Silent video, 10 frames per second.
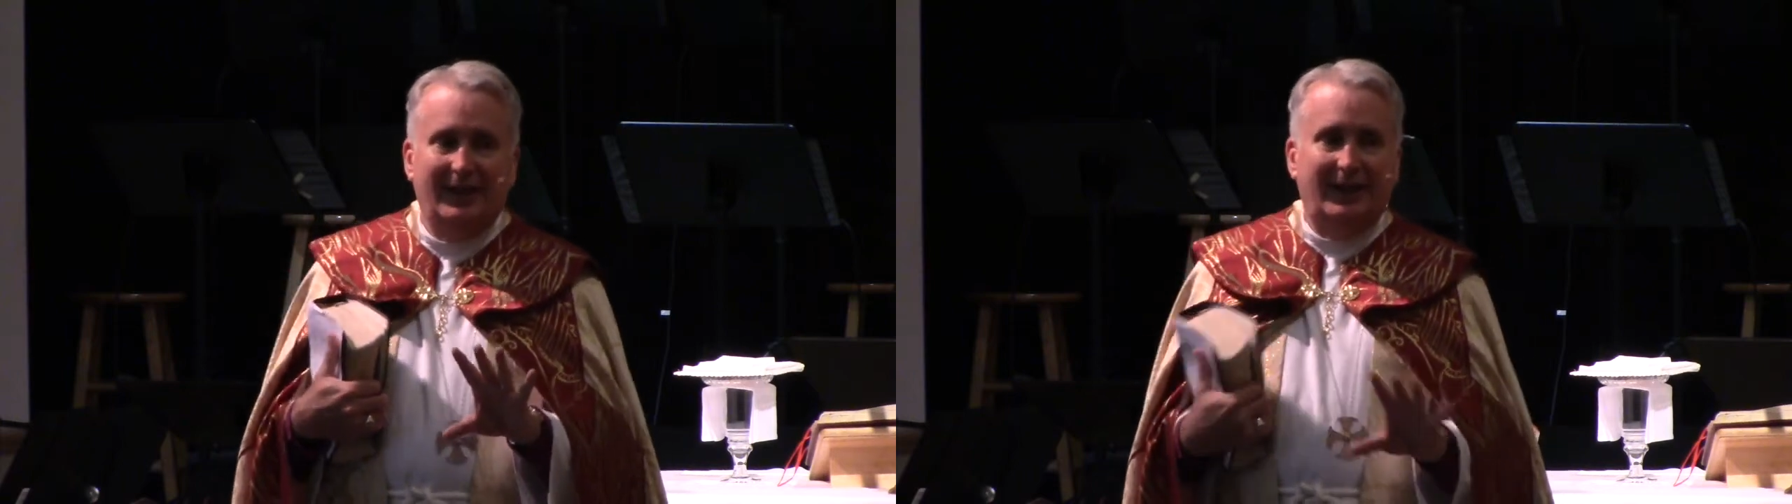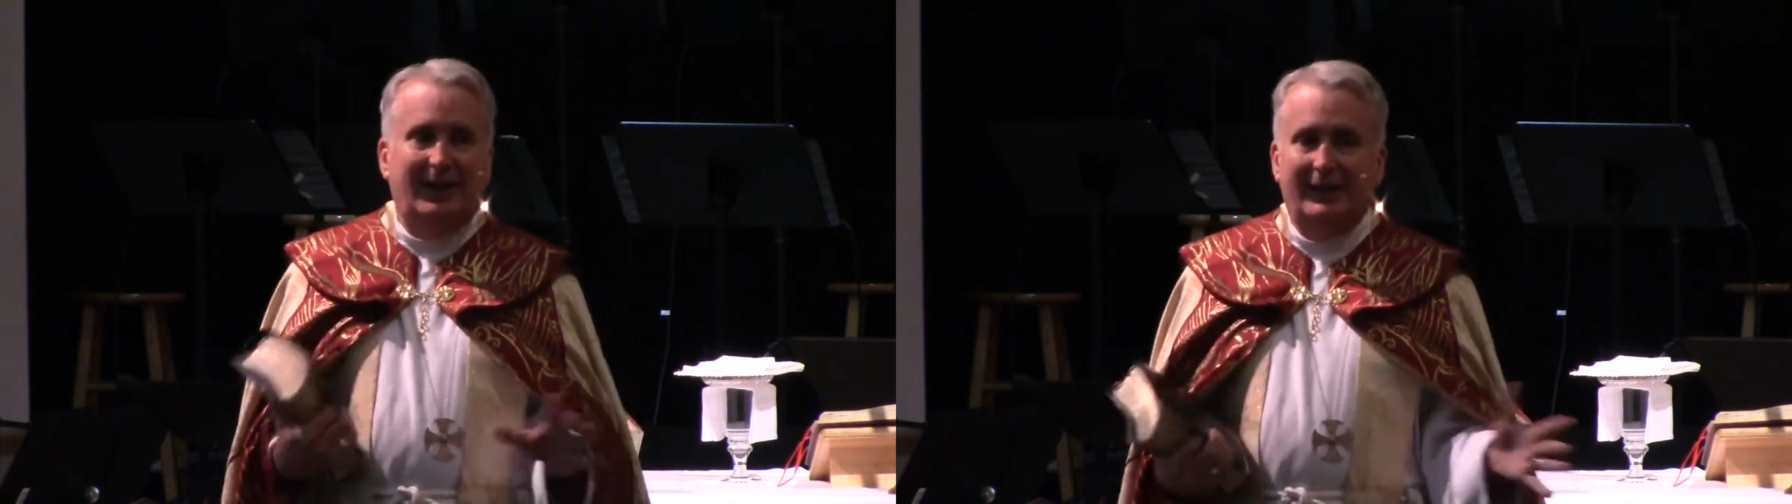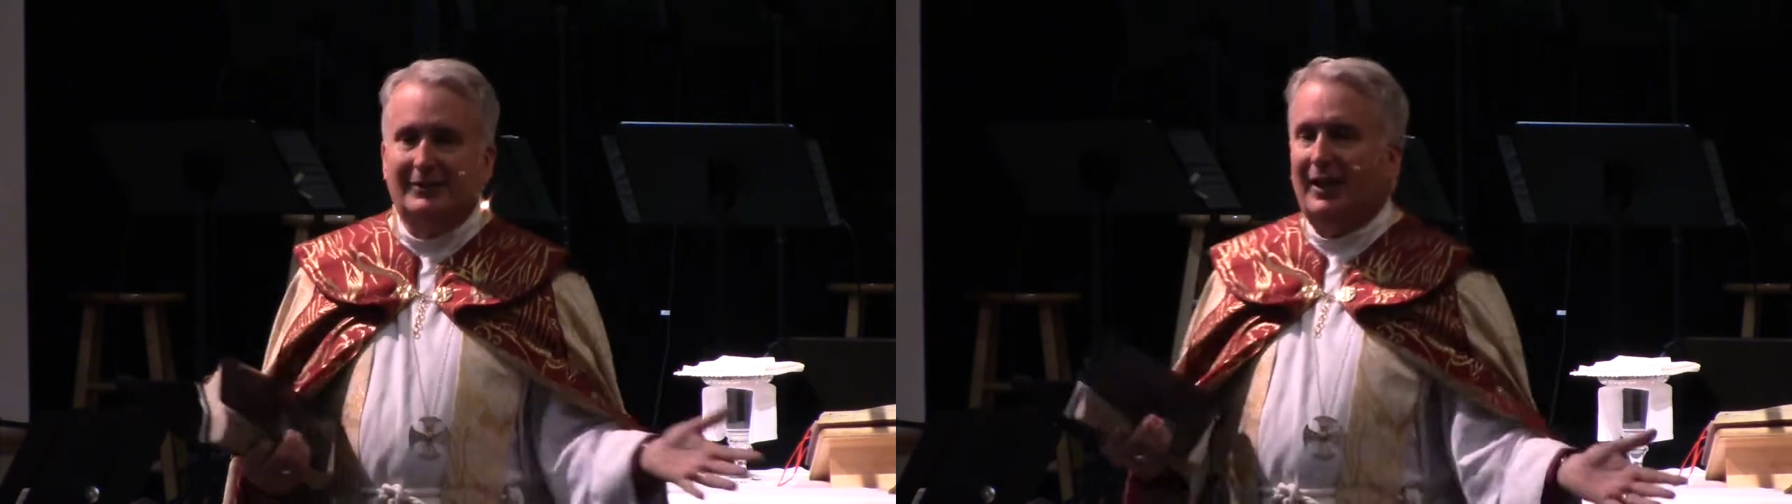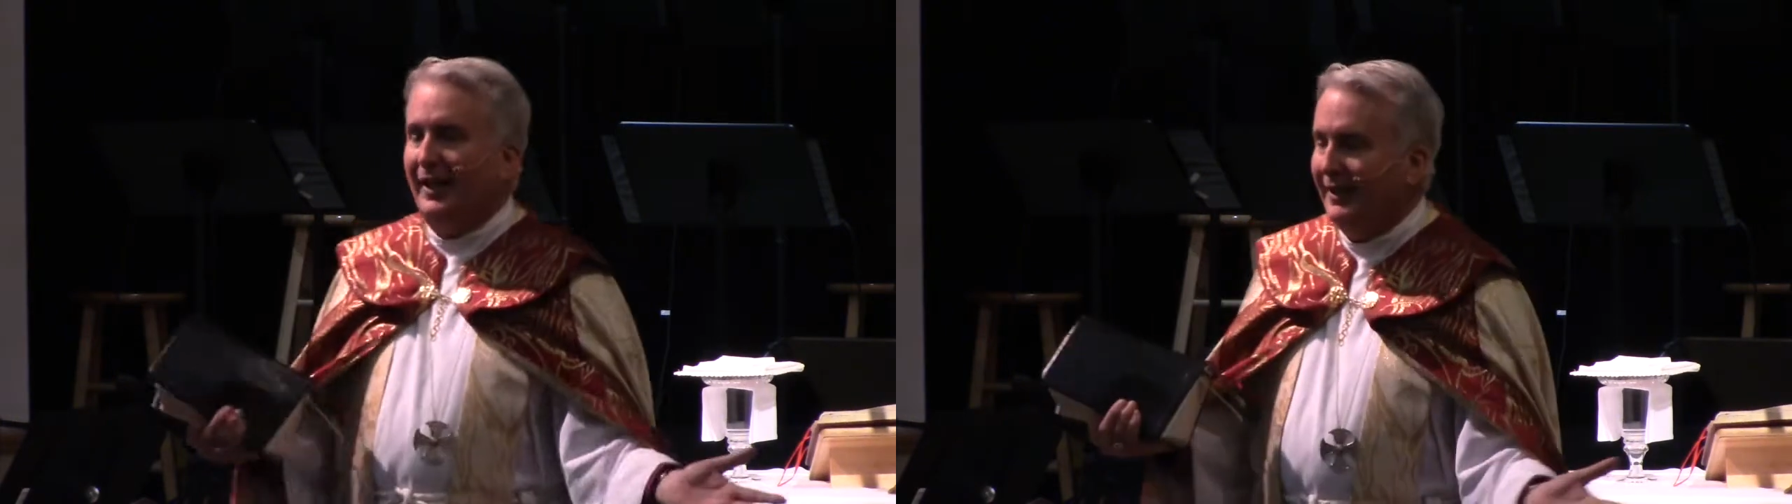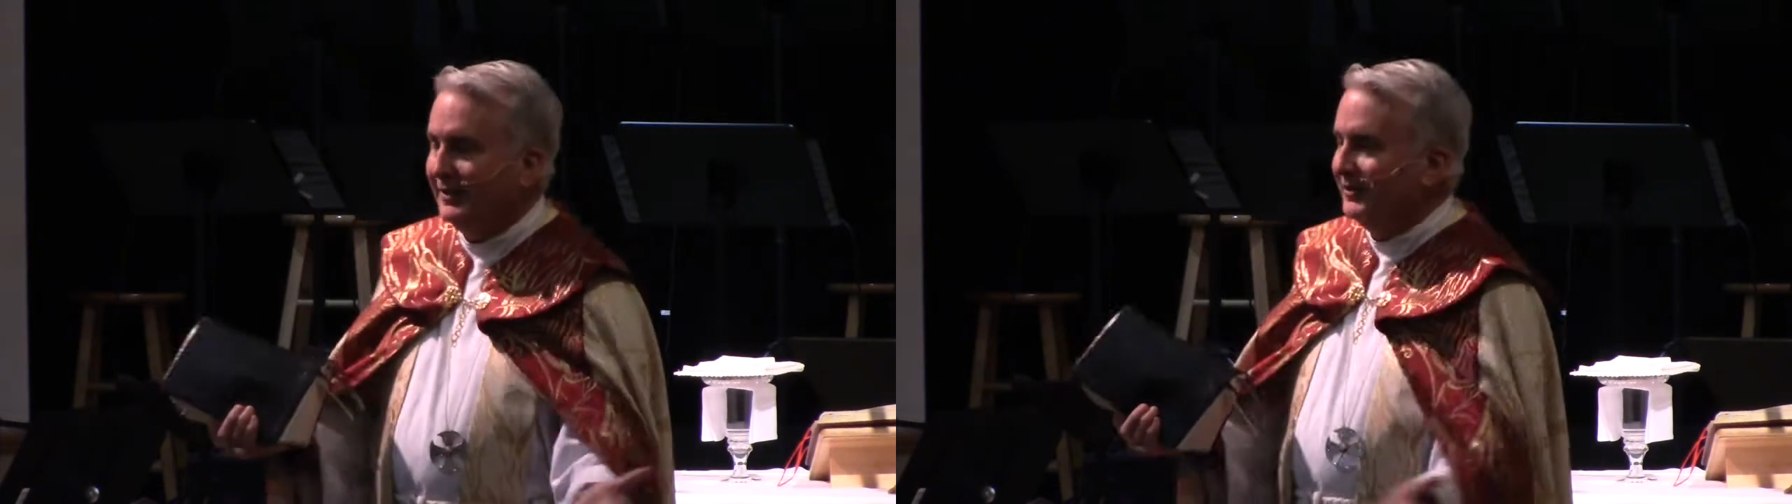As
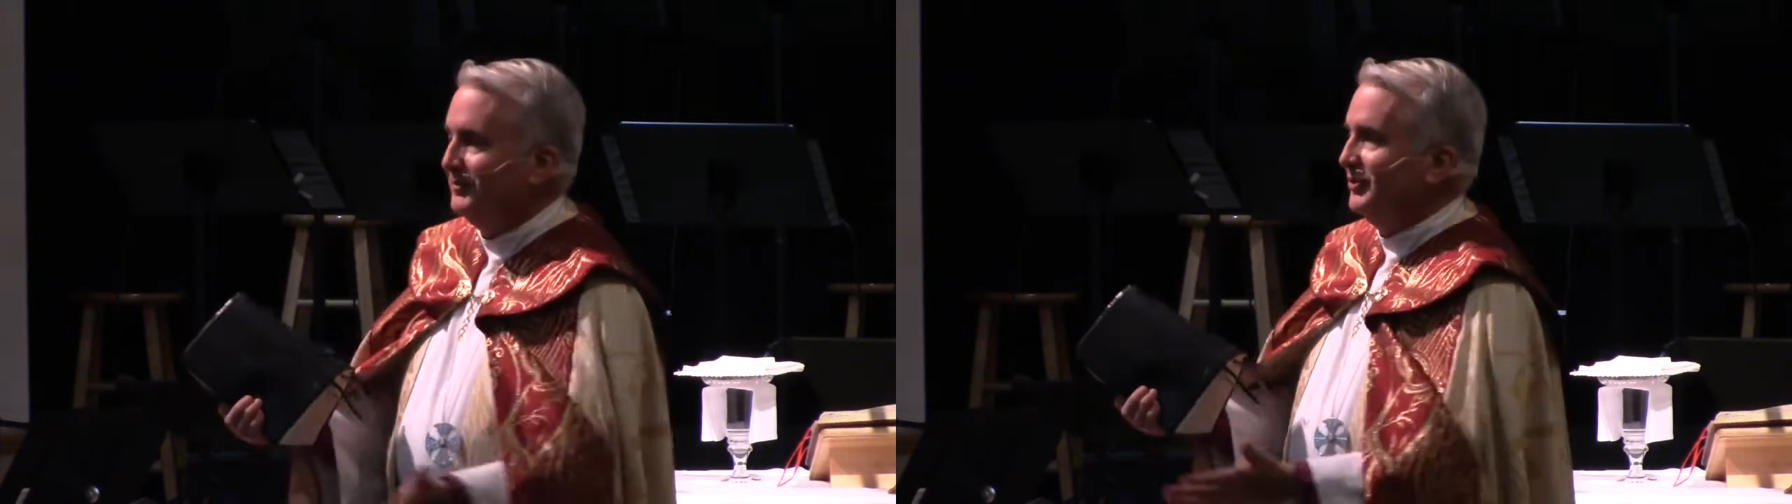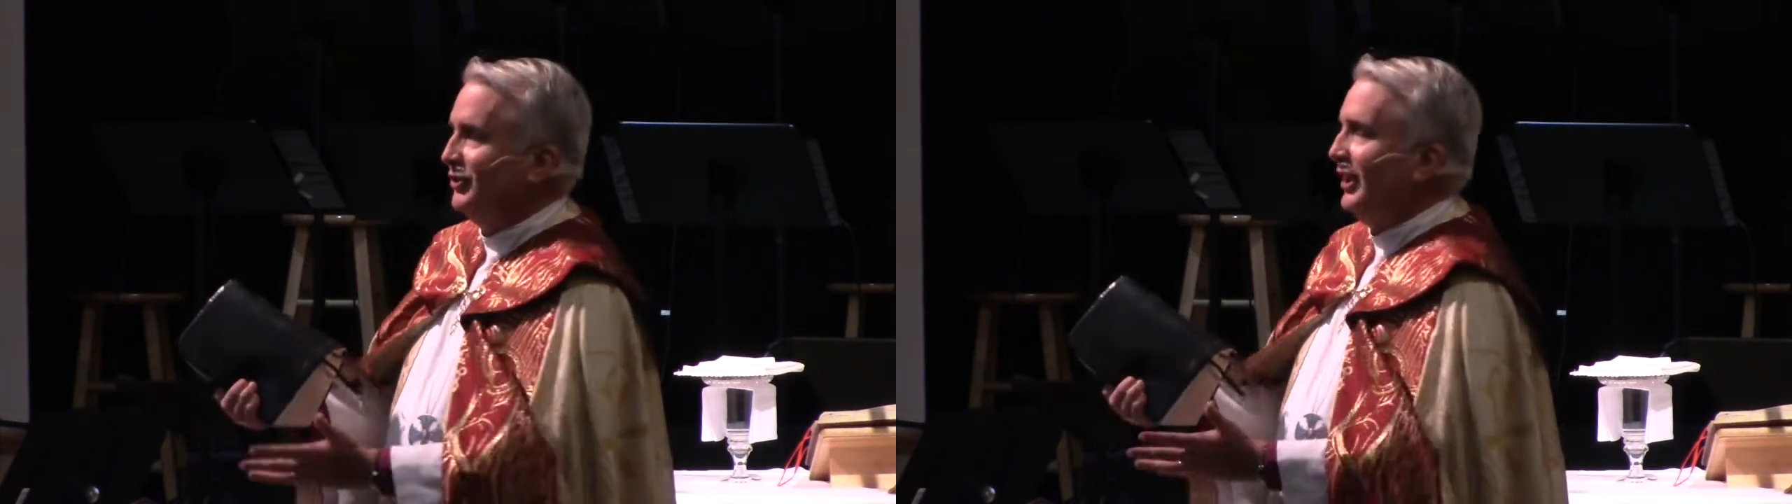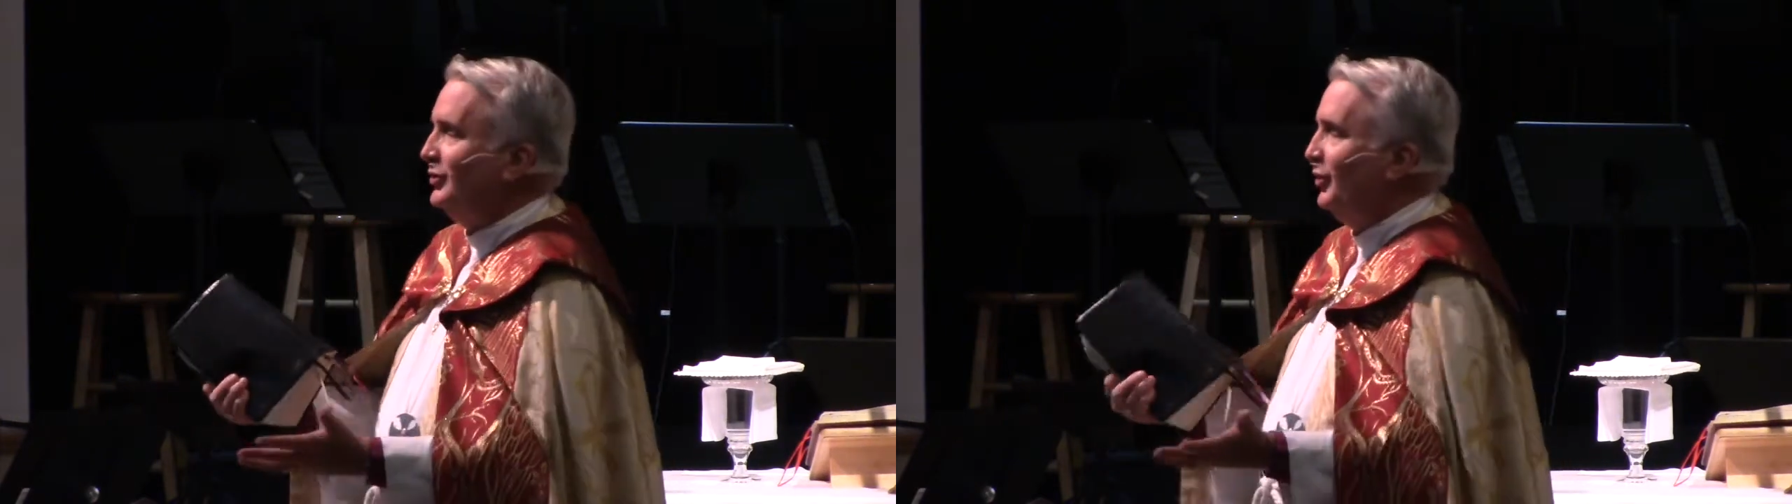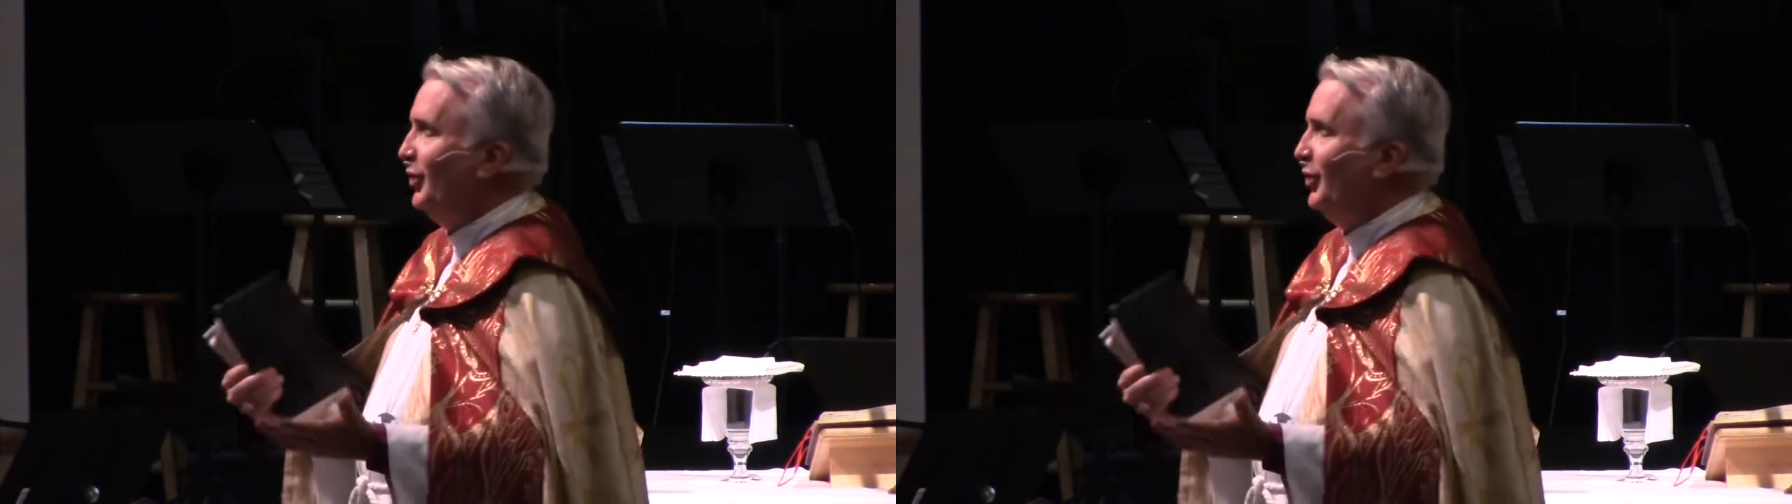I said to